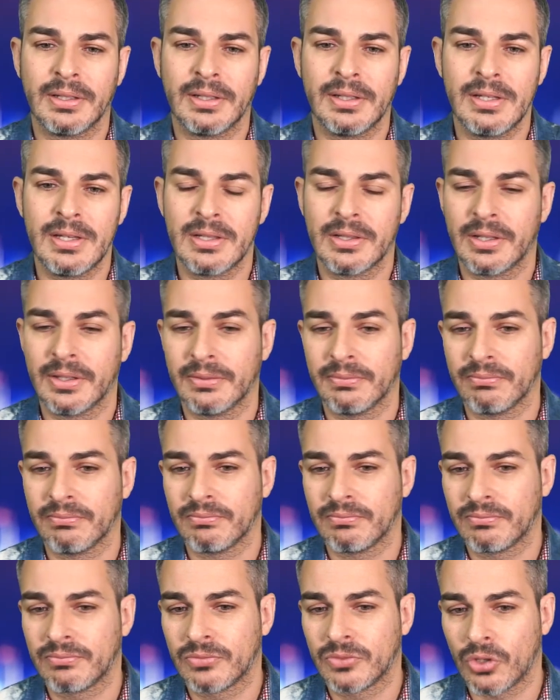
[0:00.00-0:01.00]
Elon
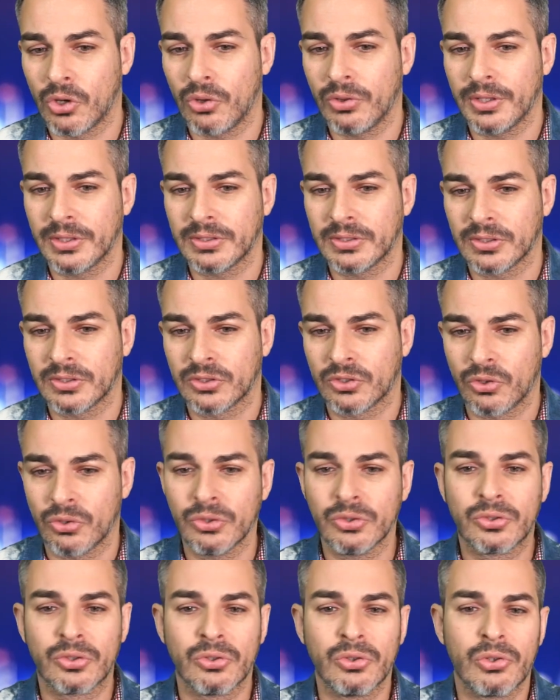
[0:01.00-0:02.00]
tallest it's
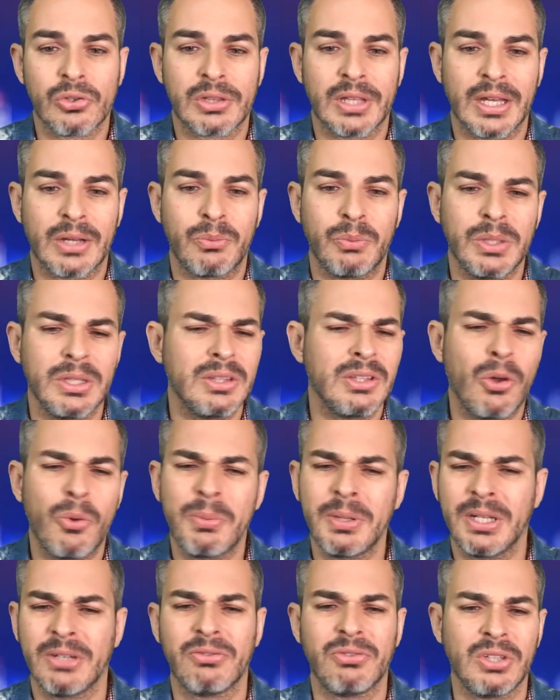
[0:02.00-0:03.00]
going to look like. We
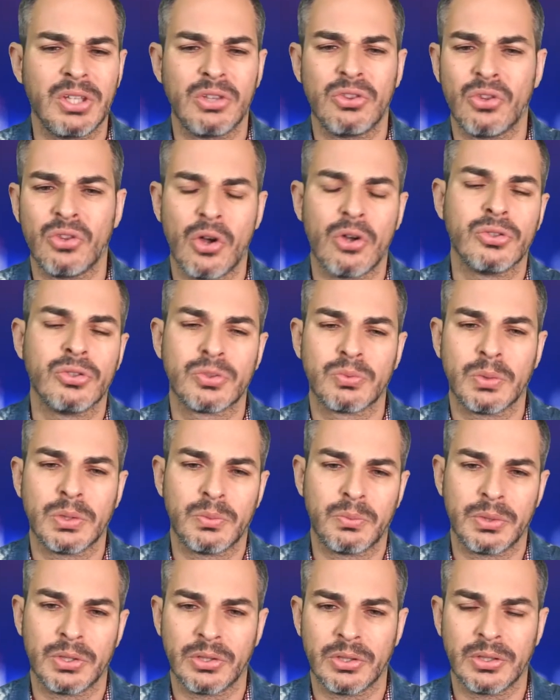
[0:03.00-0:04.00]
nobody really knows what
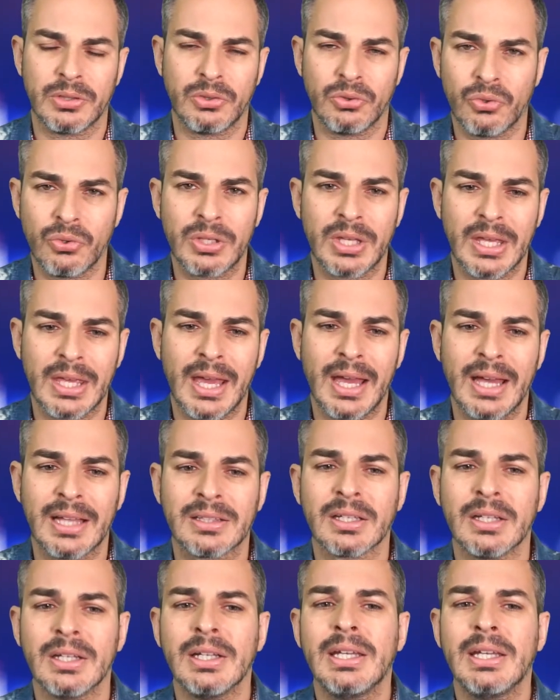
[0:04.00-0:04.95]
we're looking at.